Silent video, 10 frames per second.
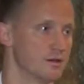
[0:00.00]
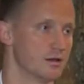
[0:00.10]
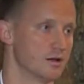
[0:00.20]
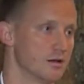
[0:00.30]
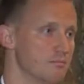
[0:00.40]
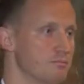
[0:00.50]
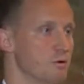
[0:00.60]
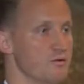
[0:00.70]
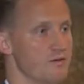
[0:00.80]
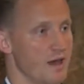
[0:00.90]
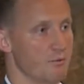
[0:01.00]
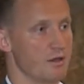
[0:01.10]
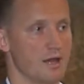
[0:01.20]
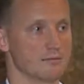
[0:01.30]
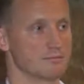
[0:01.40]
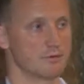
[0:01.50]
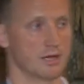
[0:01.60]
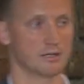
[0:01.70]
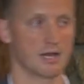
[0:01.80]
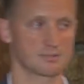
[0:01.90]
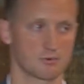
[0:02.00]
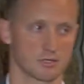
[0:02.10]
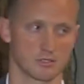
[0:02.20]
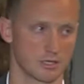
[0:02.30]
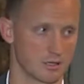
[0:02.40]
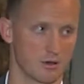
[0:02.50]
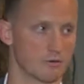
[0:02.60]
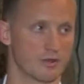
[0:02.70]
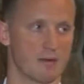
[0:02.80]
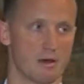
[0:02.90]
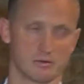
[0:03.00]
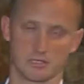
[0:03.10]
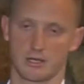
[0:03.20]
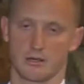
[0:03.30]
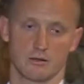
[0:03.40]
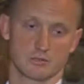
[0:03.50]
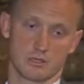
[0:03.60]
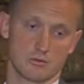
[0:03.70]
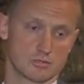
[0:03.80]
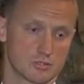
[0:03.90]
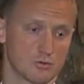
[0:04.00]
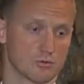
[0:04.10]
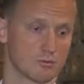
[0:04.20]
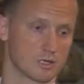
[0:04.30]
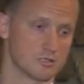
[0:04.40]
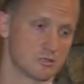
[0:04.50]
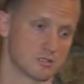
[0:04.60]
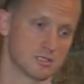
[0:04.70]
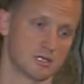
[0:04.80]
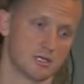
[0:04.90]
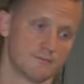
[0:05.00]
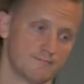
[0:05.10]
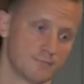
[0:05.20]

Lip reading: But we had CASPR in Kentucky the whole time I was there, and it was a huge tool because you could see, you